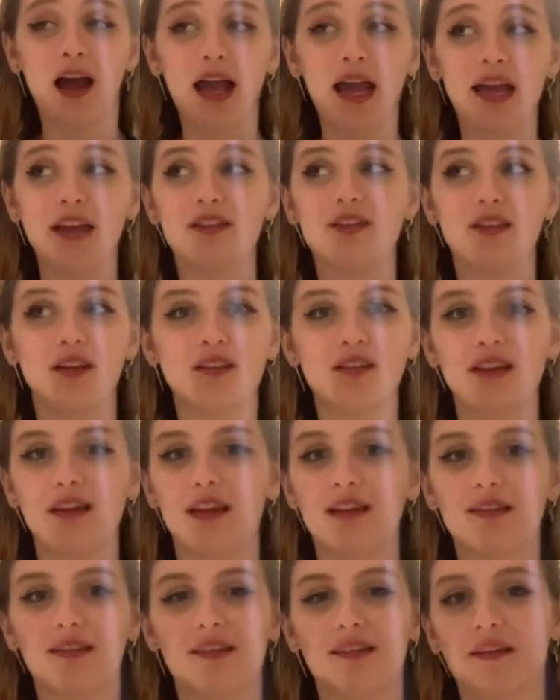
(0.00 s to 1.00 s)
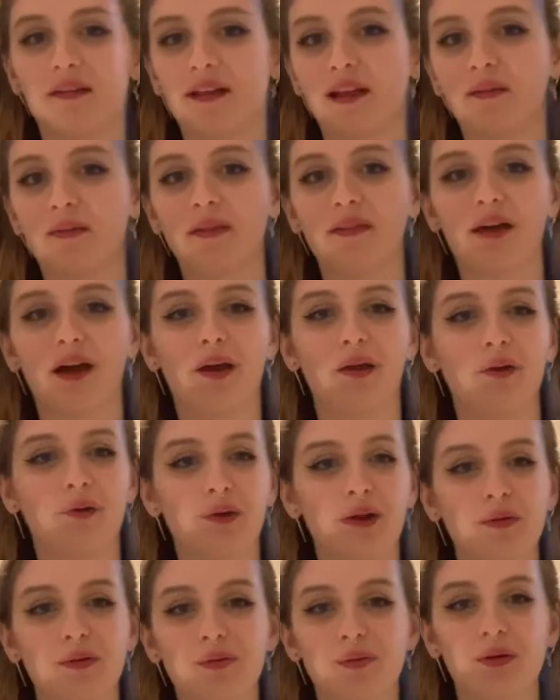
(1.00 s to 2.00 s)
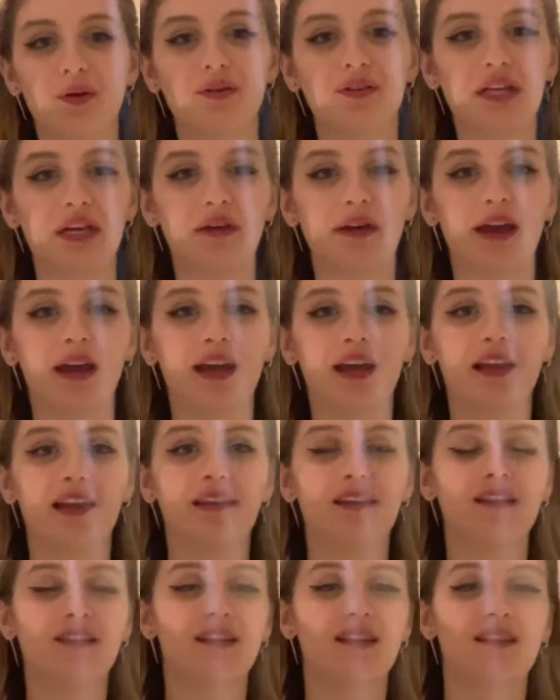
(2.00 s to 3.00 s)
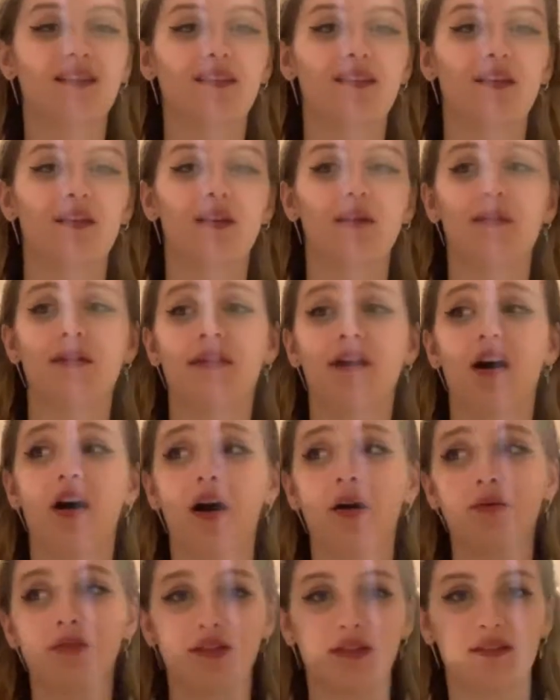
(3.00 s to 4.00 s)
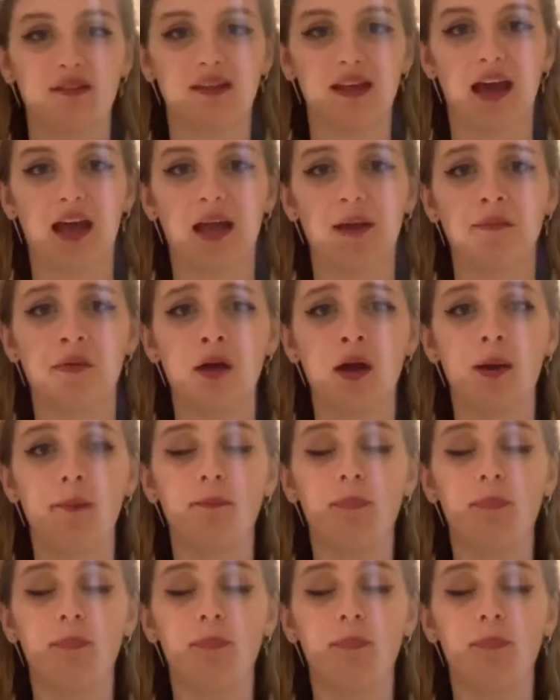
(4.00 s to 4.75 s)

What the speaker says: It doesn't necessarily mean that I agree with what you're doing, and it doesn't necessarily mean that I would do the same,